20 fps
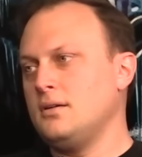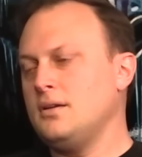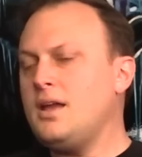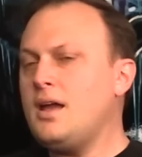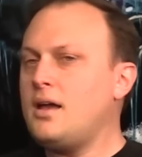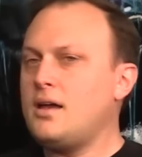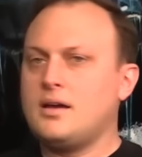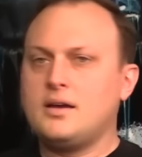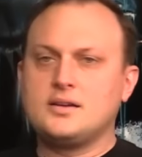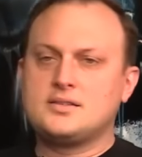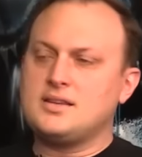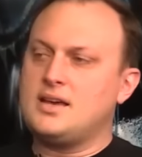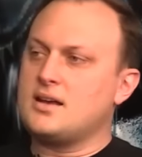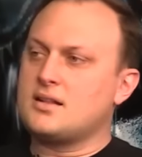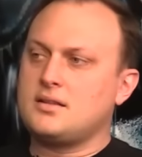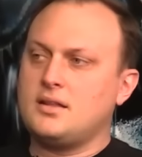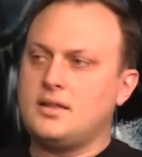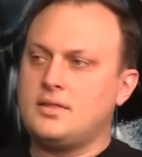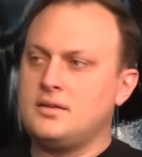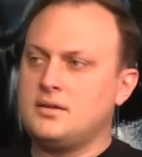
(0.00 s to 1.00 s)
Yeah,
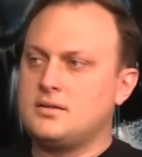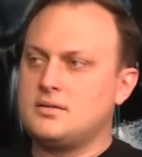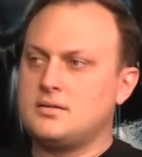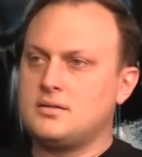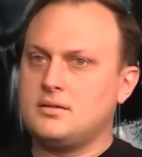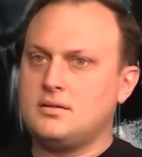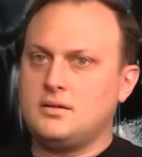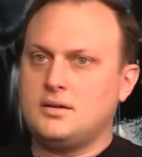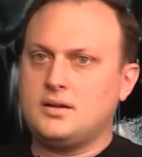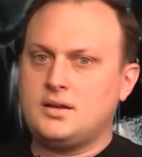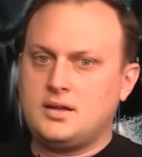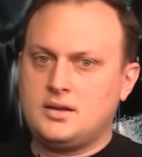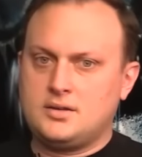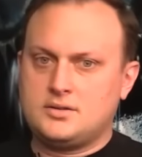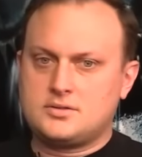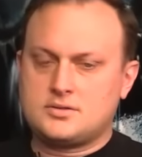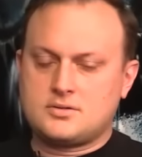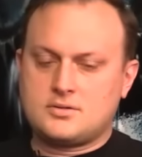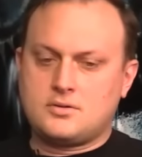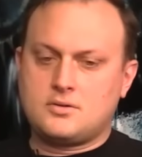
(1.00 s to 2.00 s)
exactly. I think at
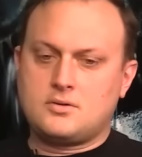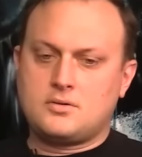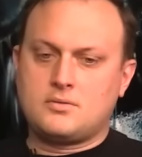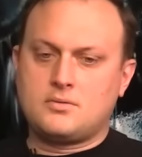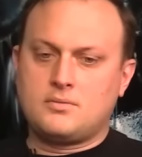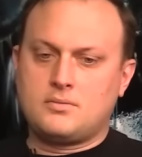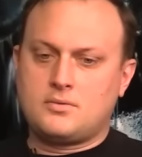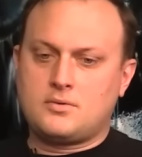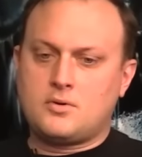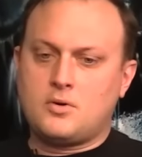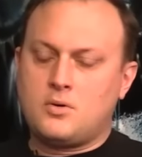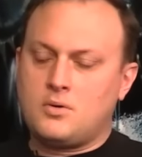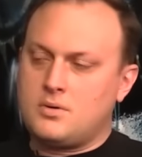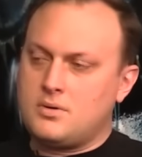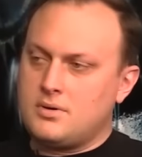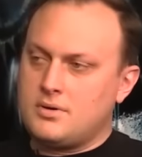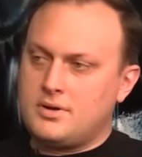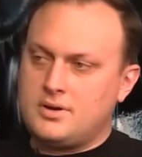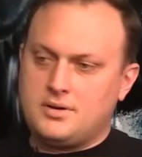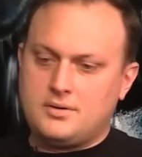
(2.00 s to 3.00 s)
its
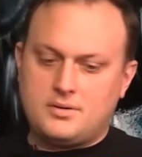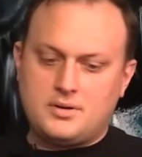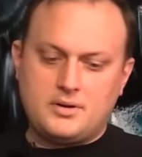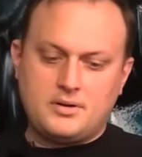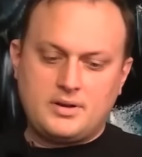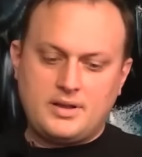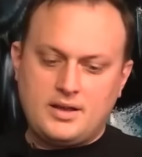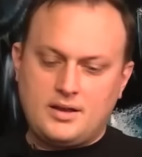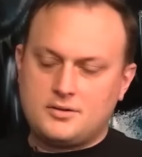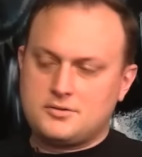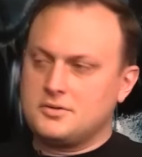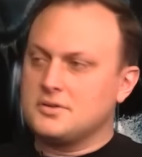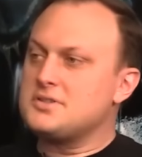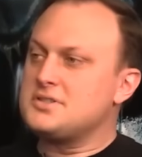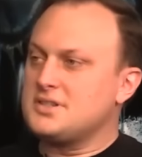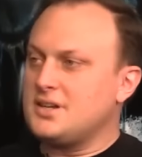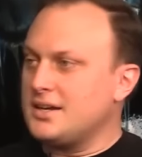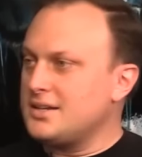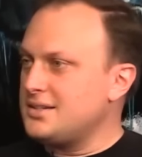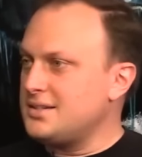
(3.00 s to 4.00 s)
core, our encounter
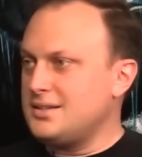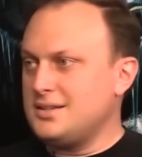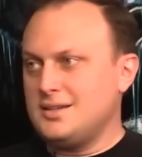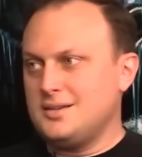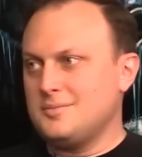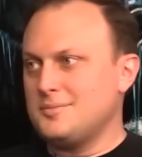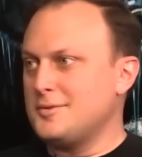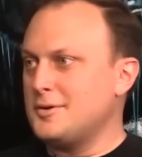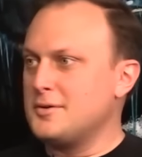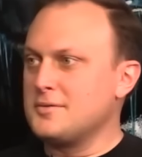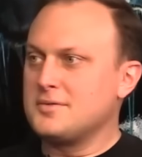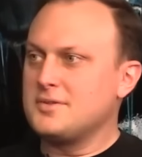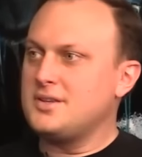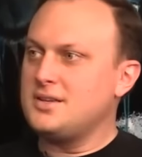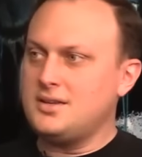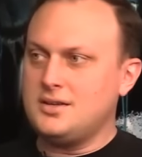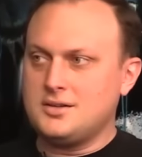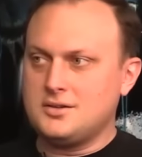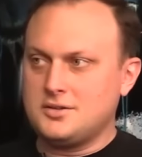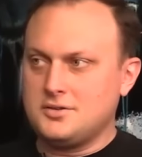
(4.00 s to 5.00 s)
design team over the
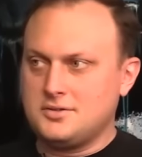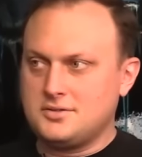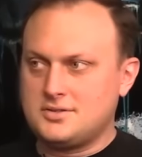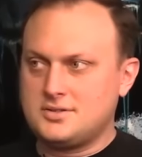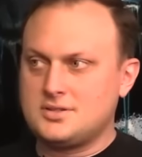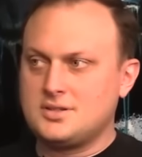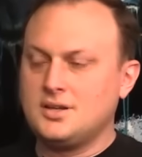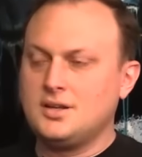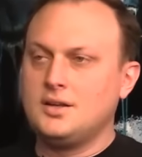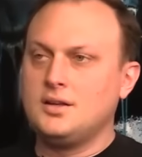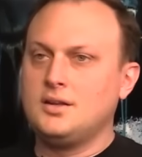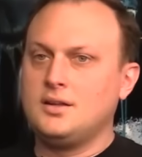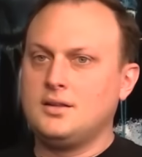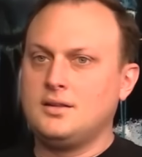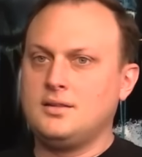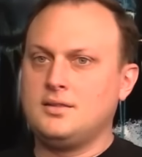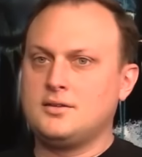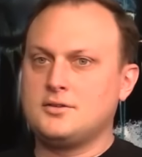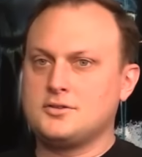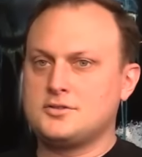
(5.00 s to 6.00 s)
years,
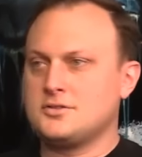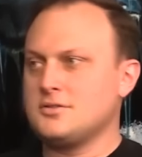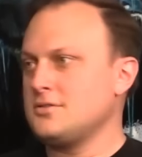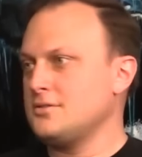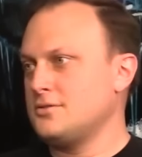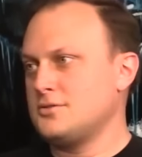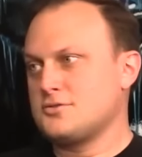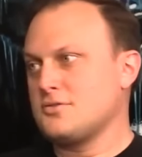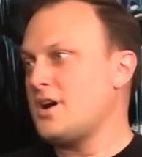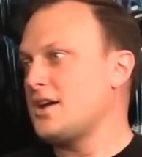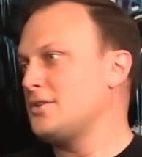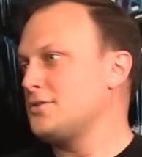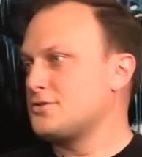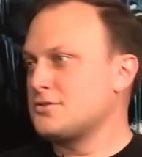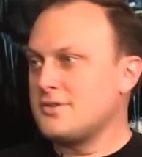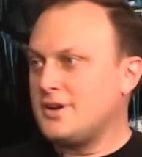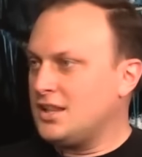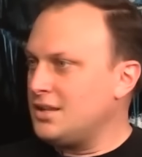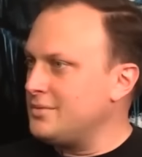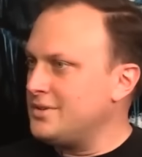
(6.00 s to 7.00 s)
there are certain tried and
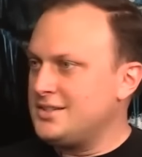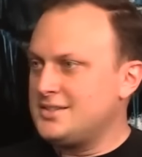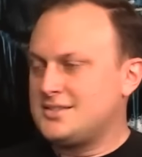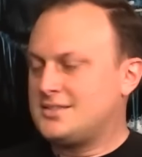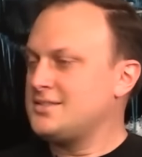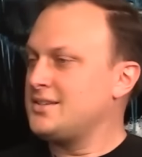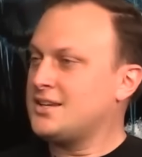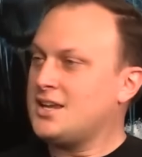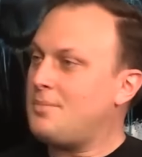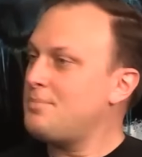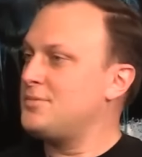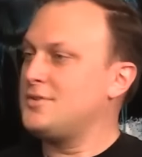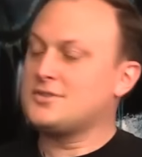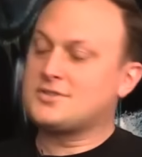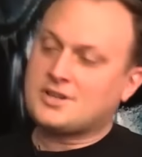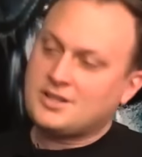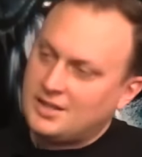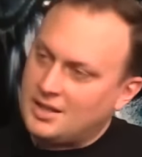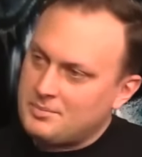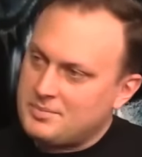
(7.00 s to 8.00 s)
true elements. It's like, yep, there's
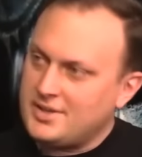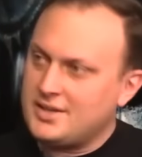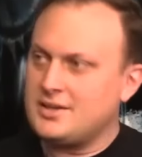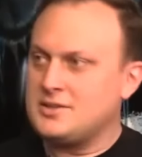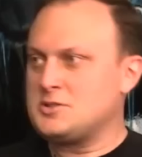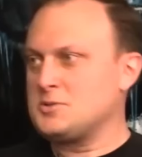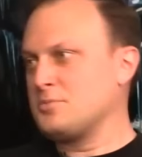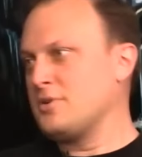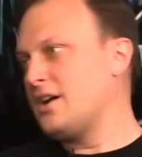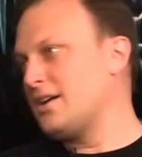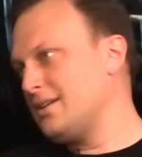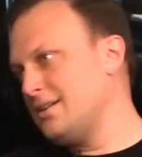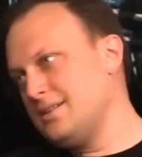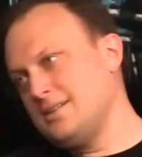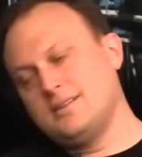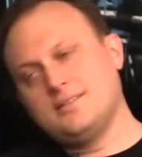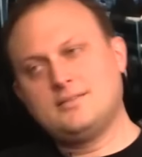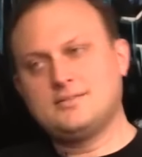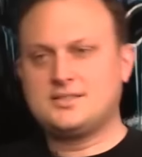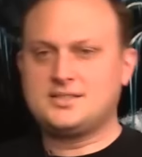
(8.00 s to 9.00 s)
clumping and
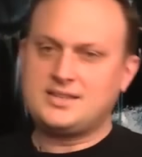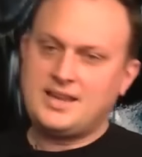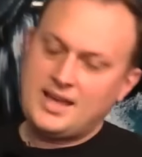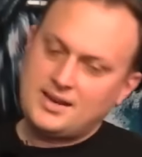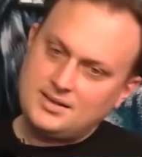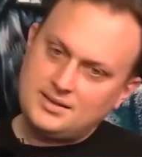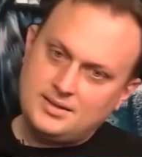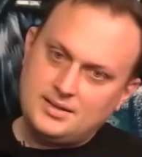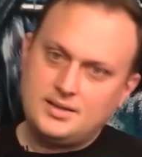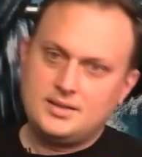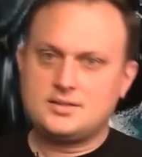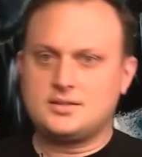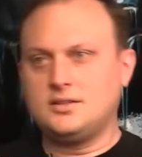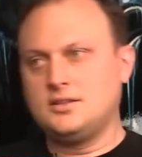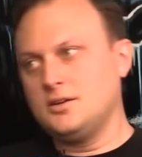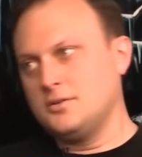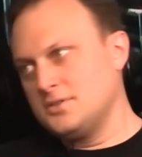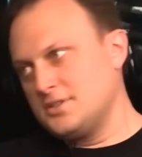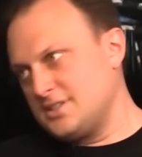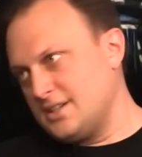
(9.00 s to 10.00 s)
spreading and stand in this and
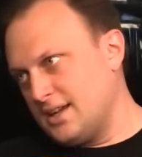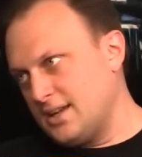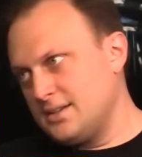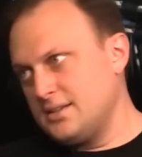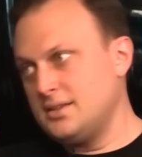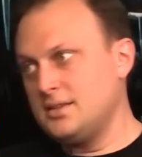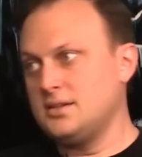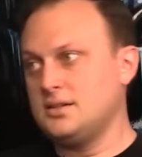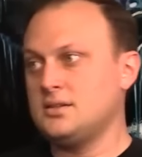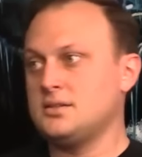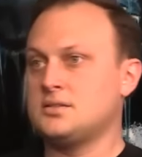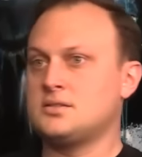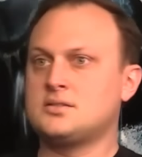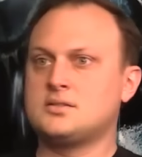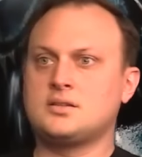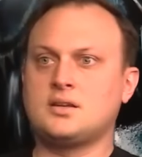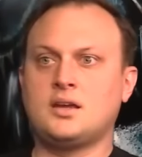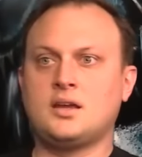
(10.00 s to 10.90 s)
don't stand in this.